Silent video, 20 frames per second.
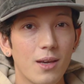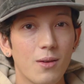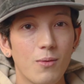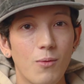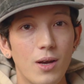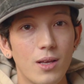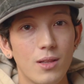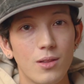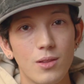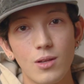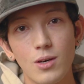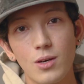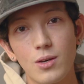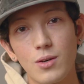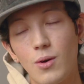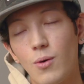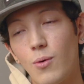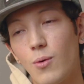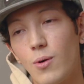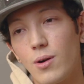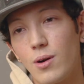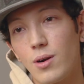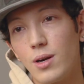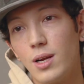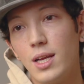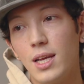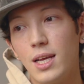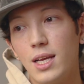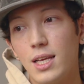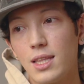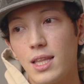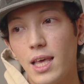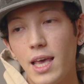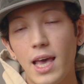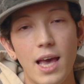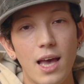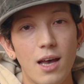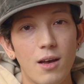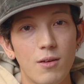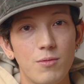and white look, or they
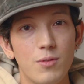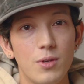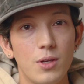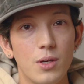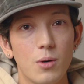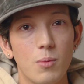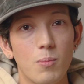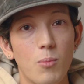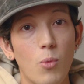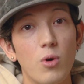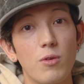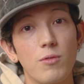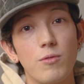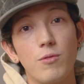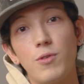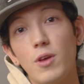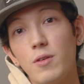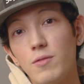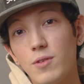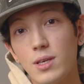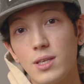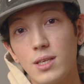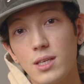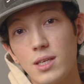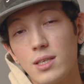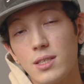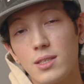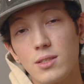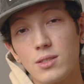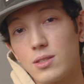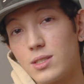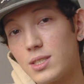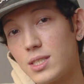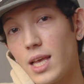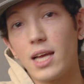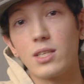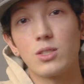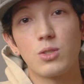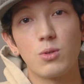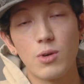have, you know, more vivid
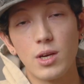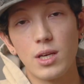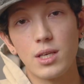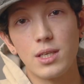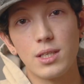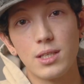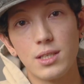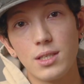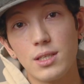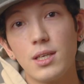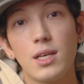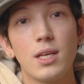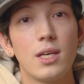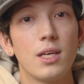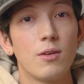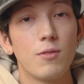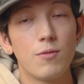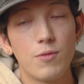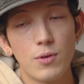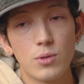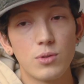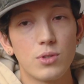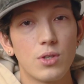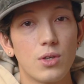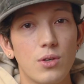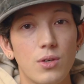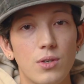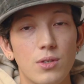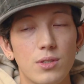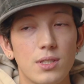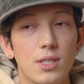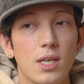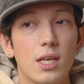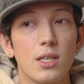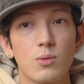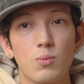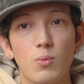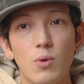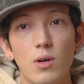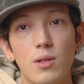saturated filters
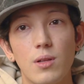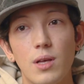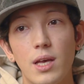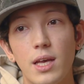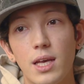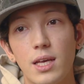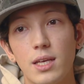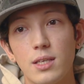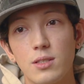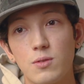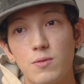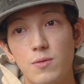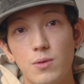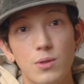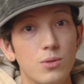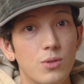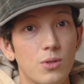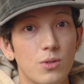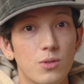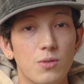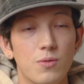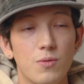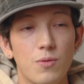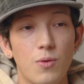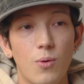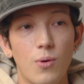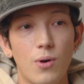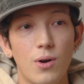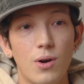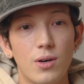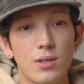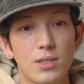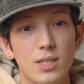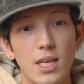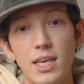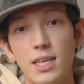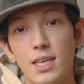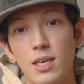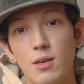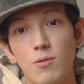as well as filters for
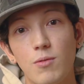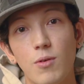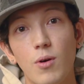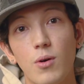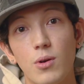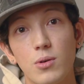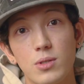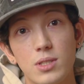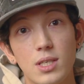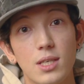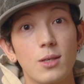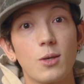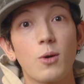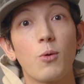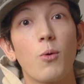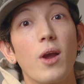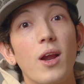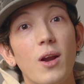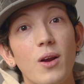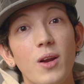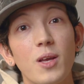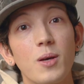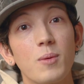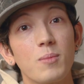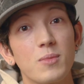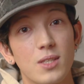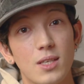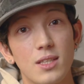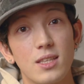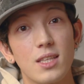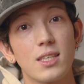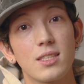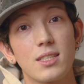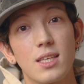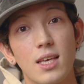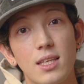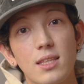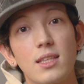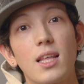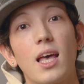taking photos in aquariums and things
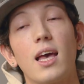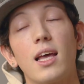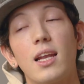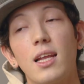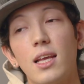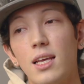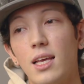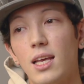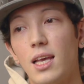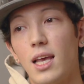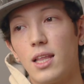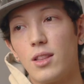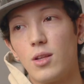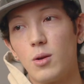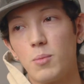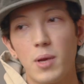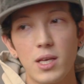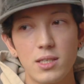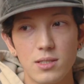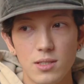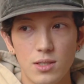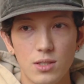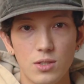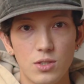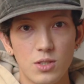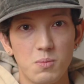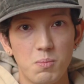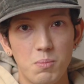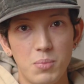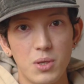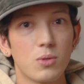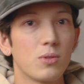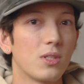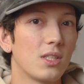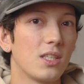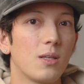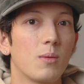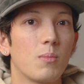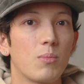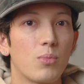like that. And they're basically just
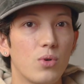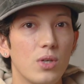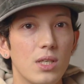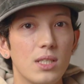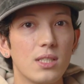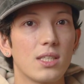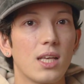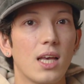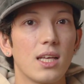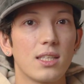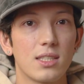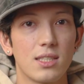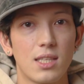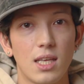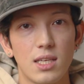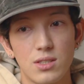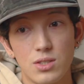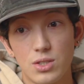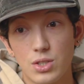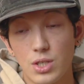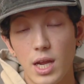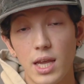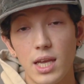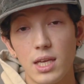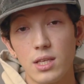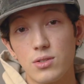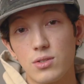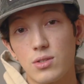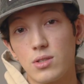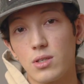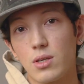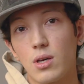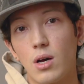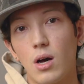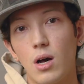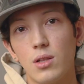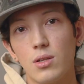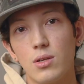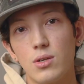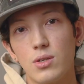built-in presets that change the
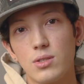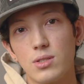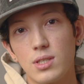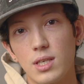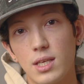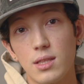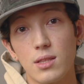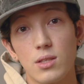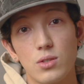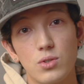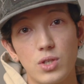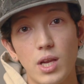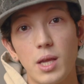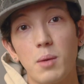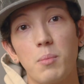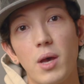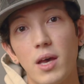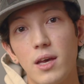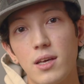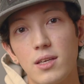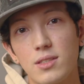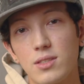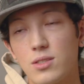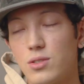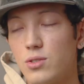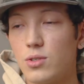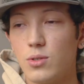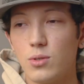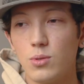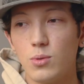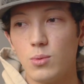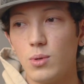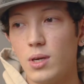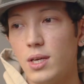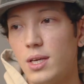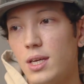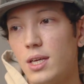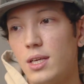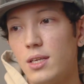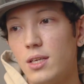colors in the JPEGs to, you
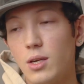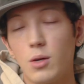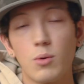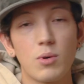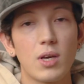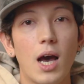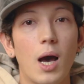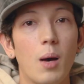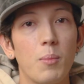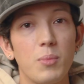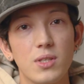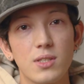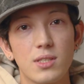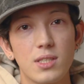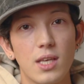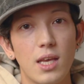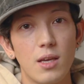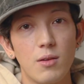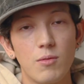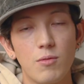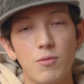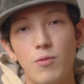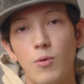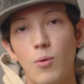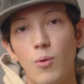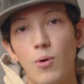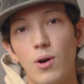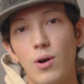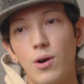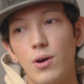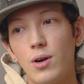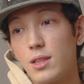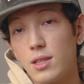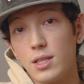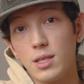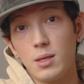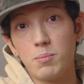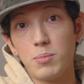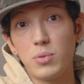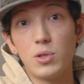know, compensate for
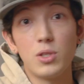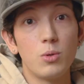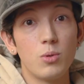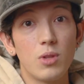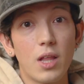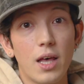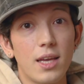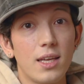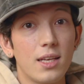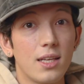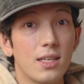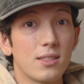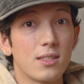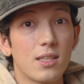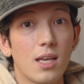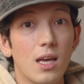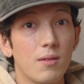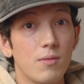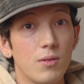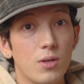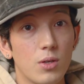the blue light inside of an